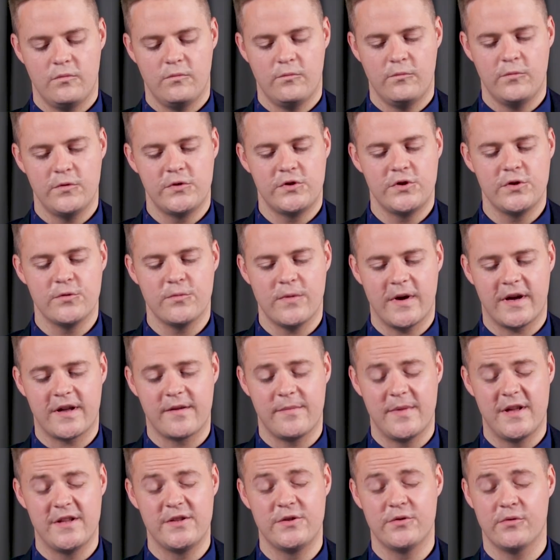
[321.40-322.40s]
Would you
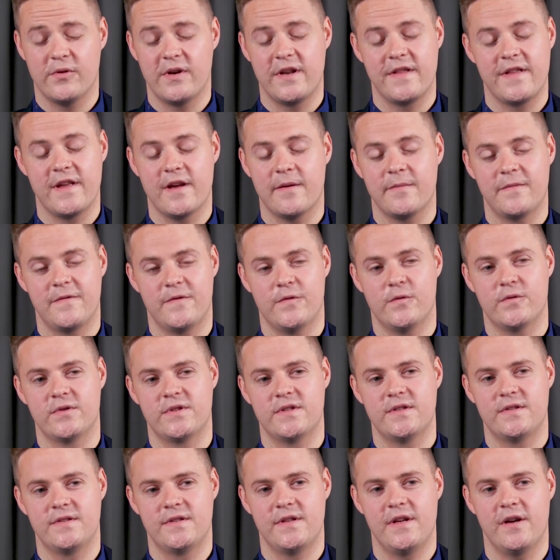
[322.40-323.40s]
recommend joining the armed
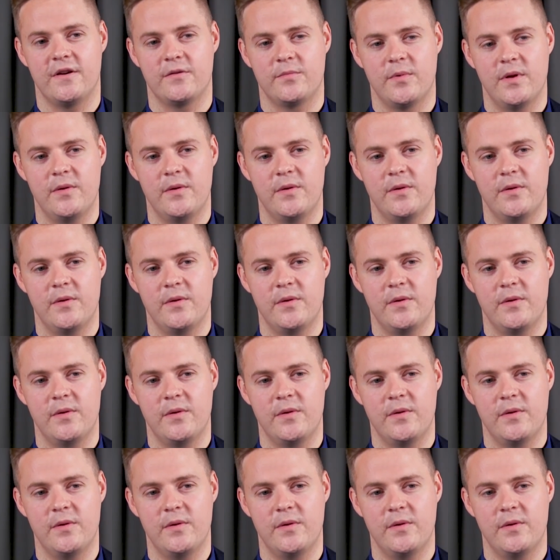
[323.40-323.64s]
forces to young